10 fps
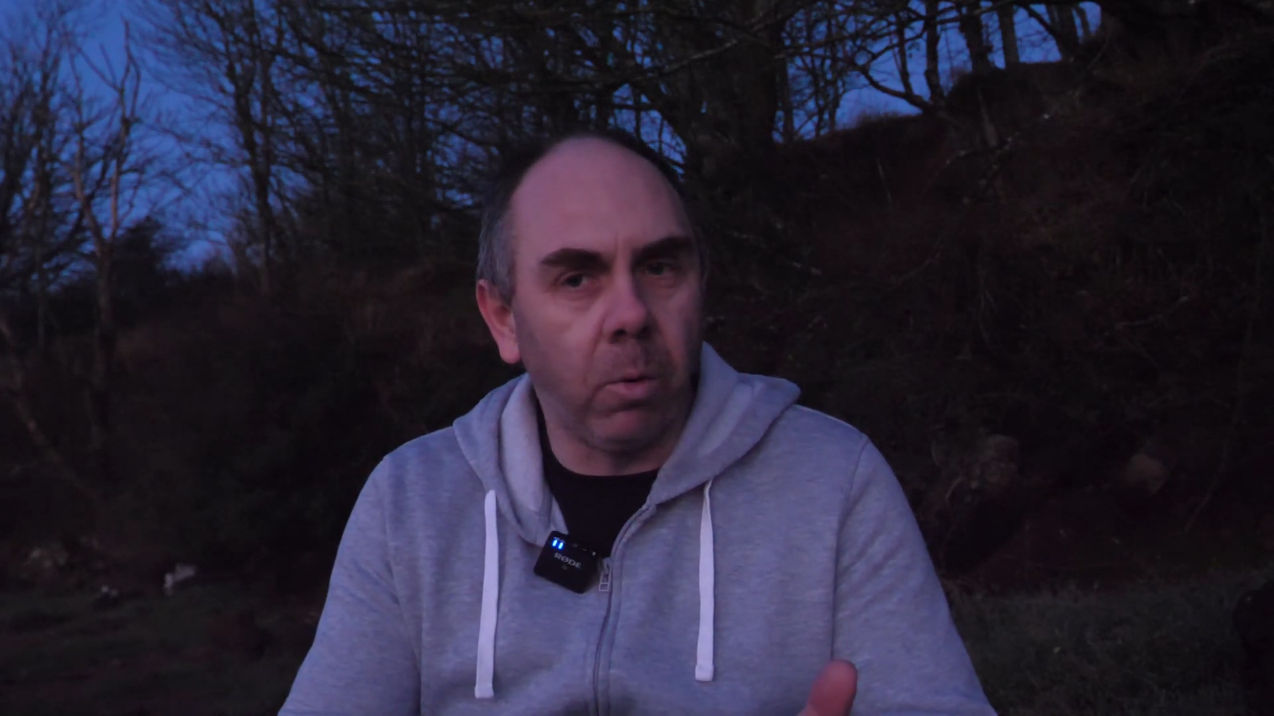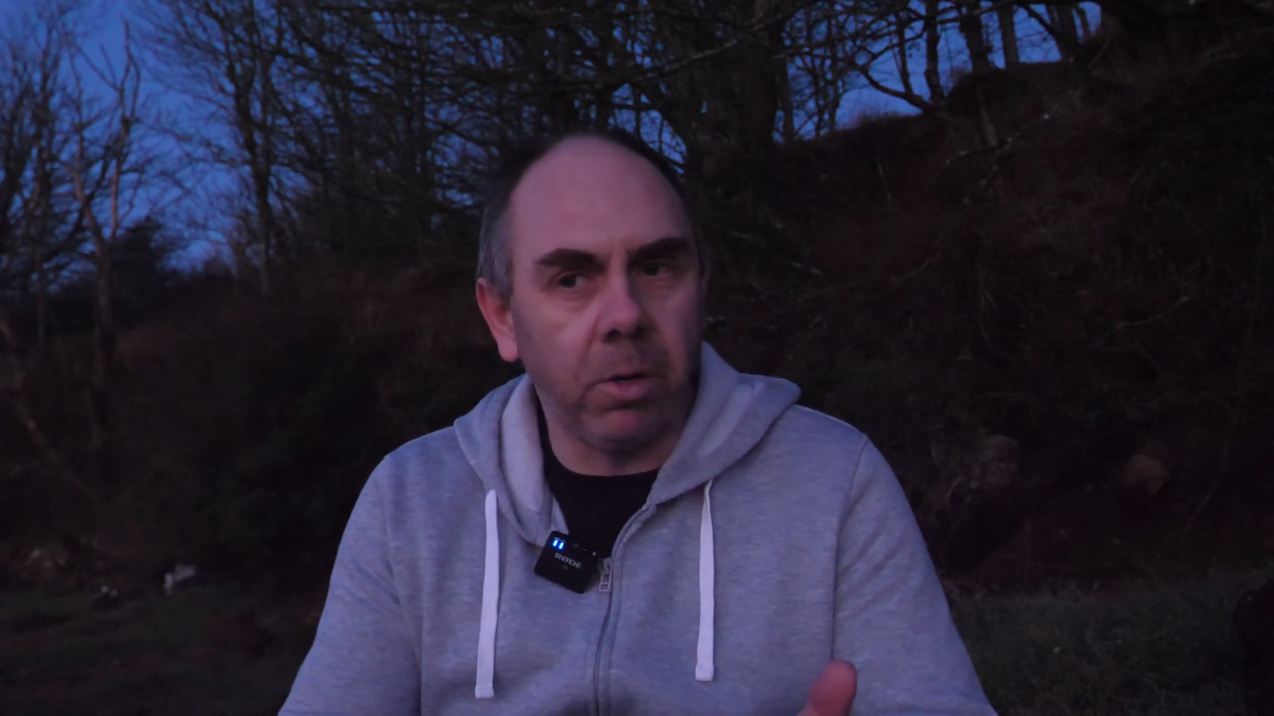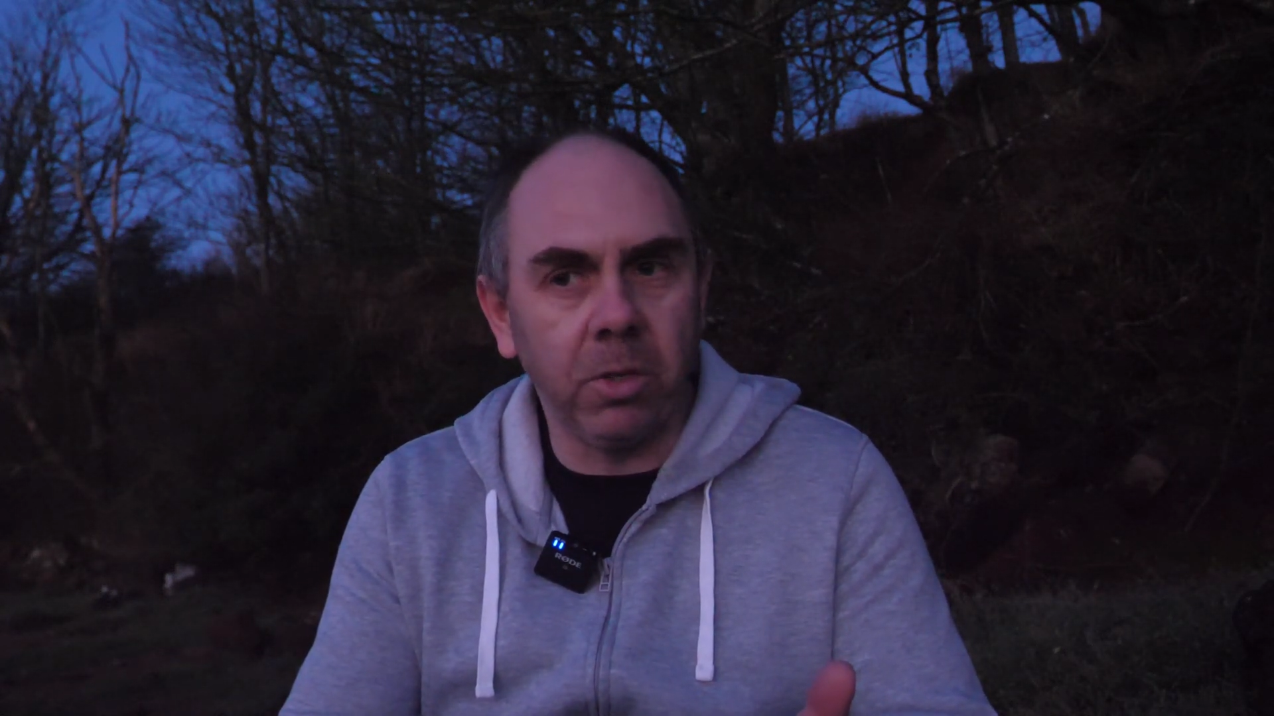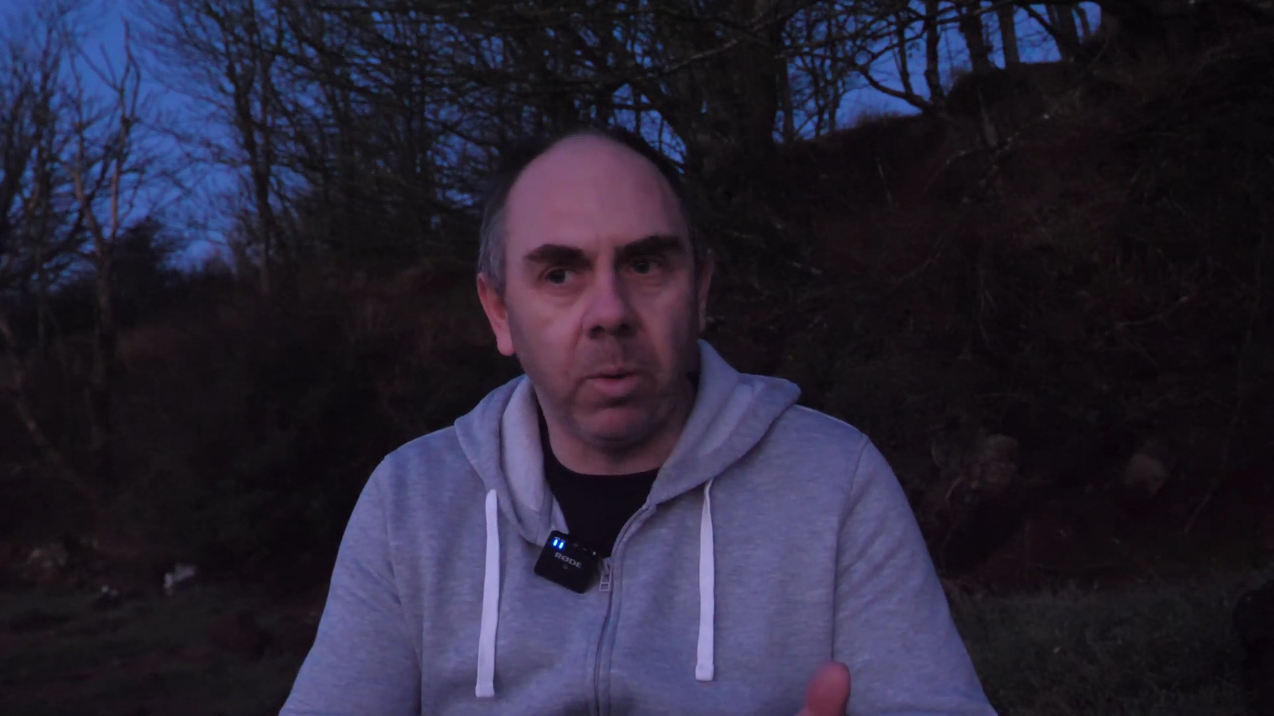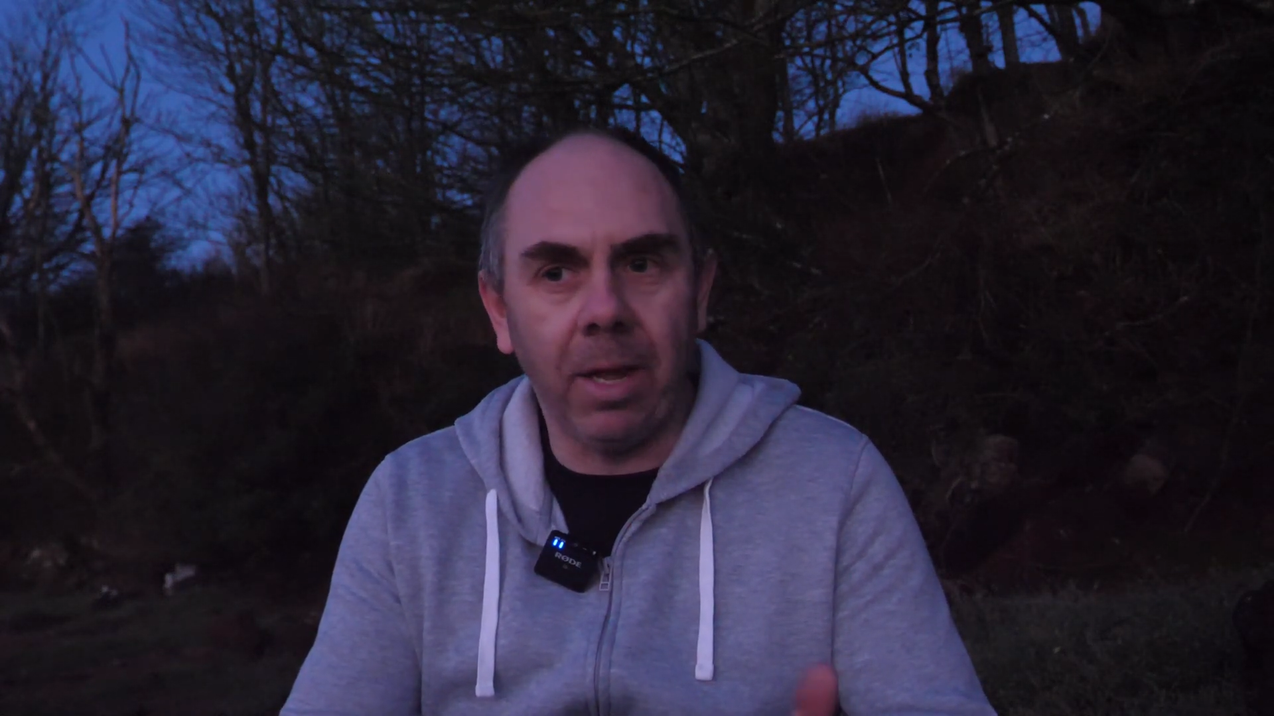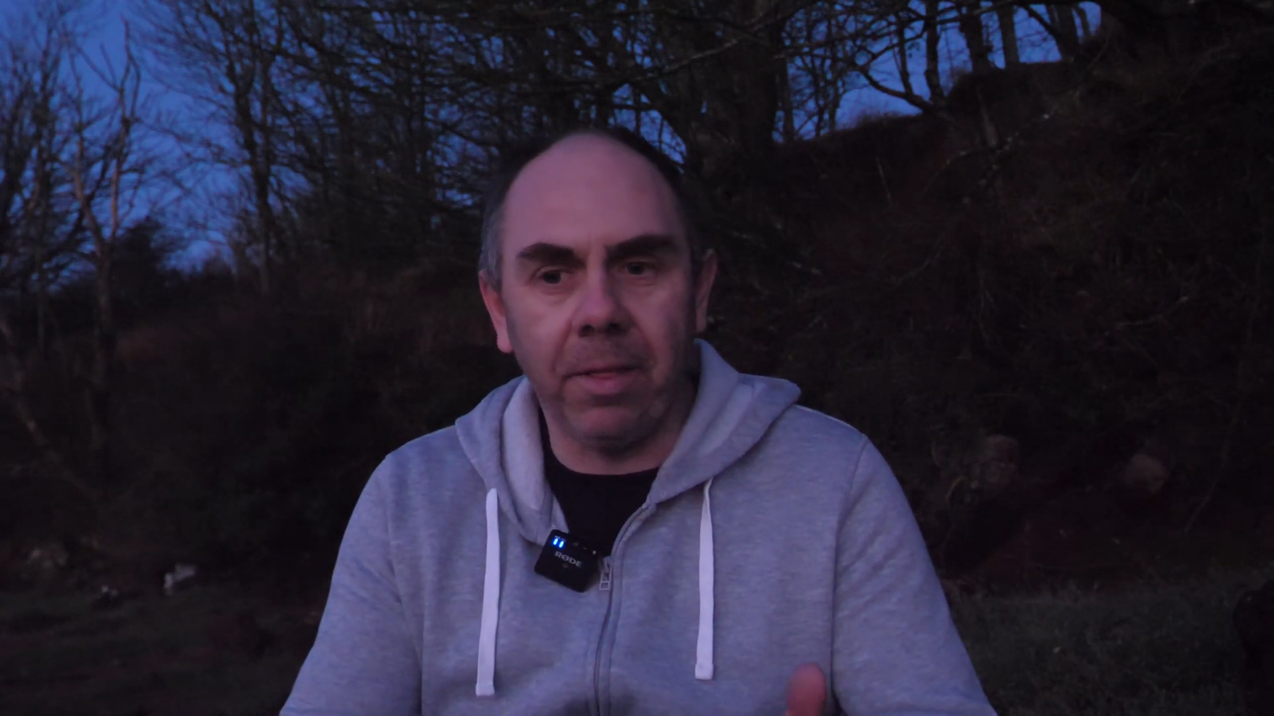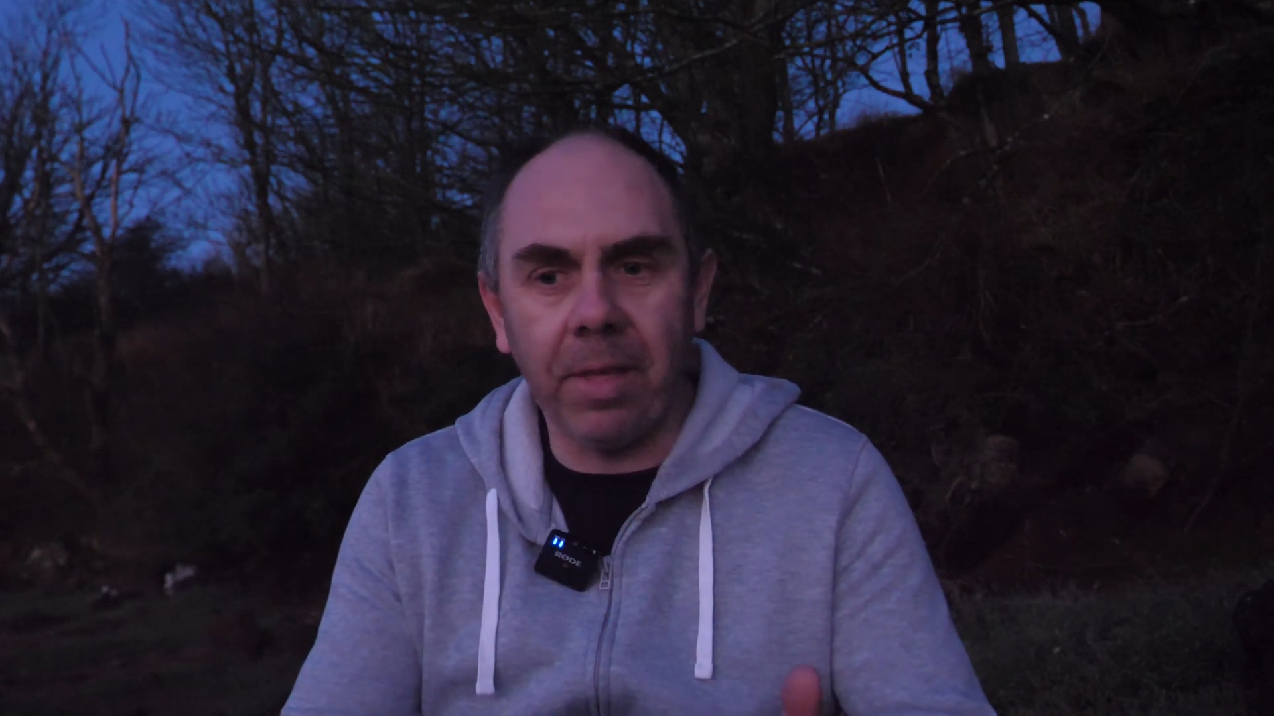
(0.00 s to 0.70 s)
1 as well.